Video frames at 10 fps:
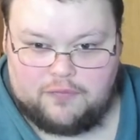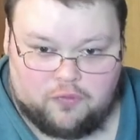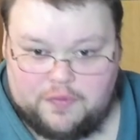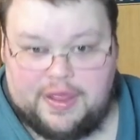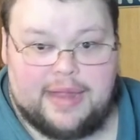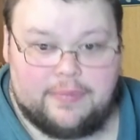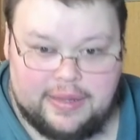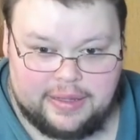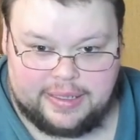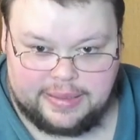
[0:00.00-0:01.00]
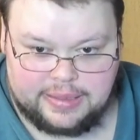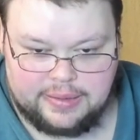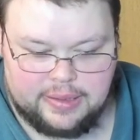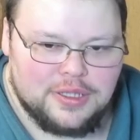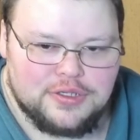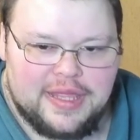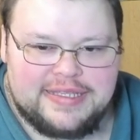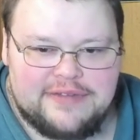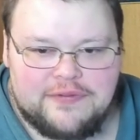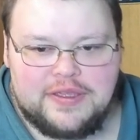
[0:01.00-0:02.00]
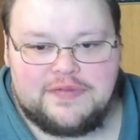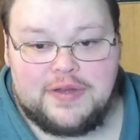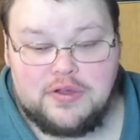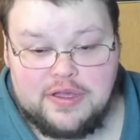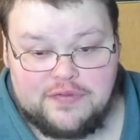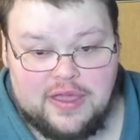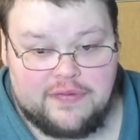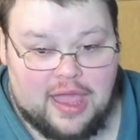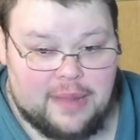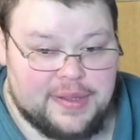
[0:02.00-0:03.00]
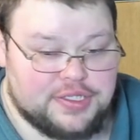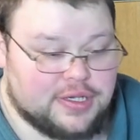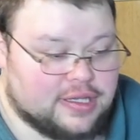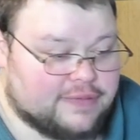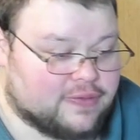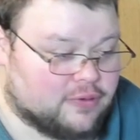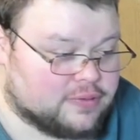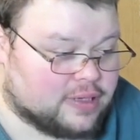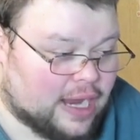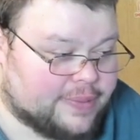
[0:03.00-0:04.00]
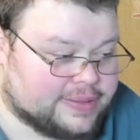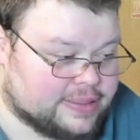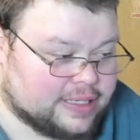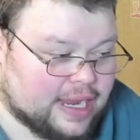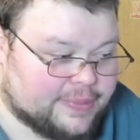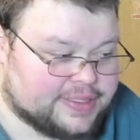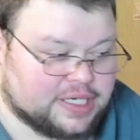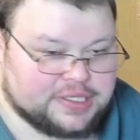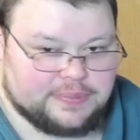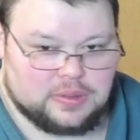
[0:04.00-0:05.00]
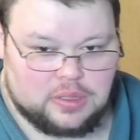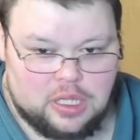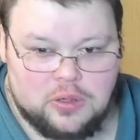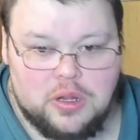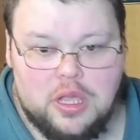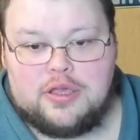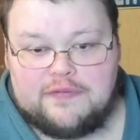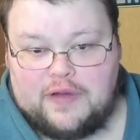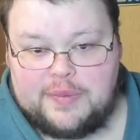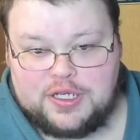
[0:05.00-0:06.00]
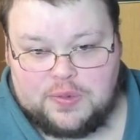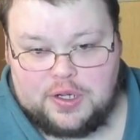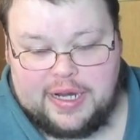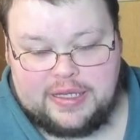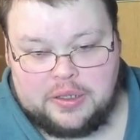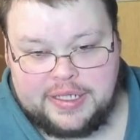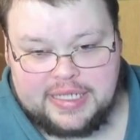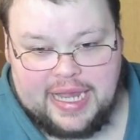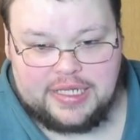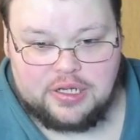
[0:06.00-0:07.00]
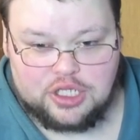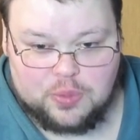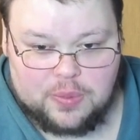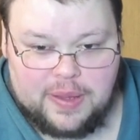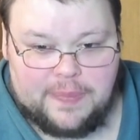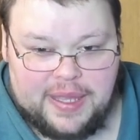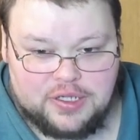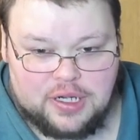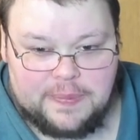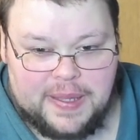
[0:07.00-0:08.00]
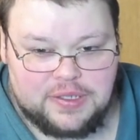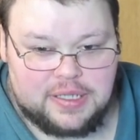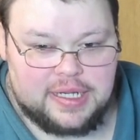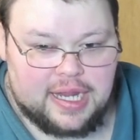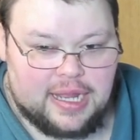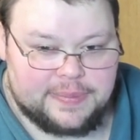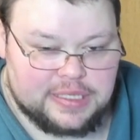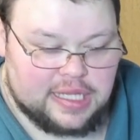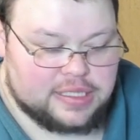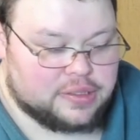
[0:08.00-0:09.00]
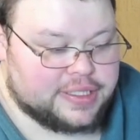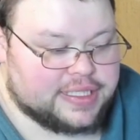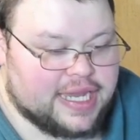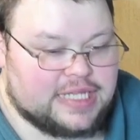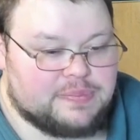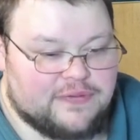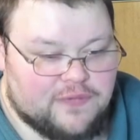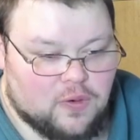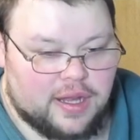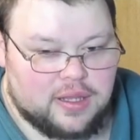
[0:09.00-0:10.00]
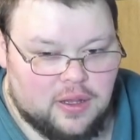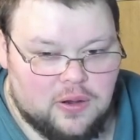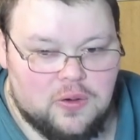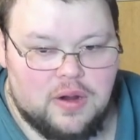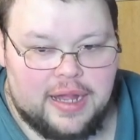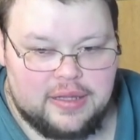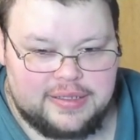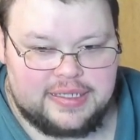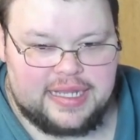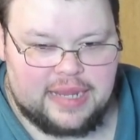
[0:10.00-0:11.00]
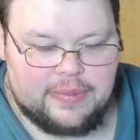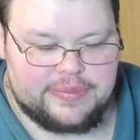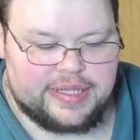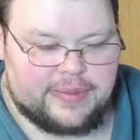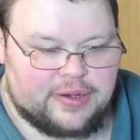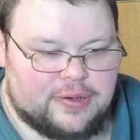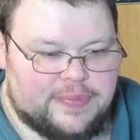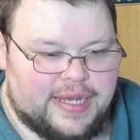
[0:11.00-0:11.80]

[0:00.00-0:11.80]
for them at least. So that's it for this video. If you have comments, you can leave those comments in the comment section below. You can follow me on Twitter at LinuxCast. You can support me on Patreon at patreon.com slash LinuxCast. Before I go, I'd like to take a moment to thank my current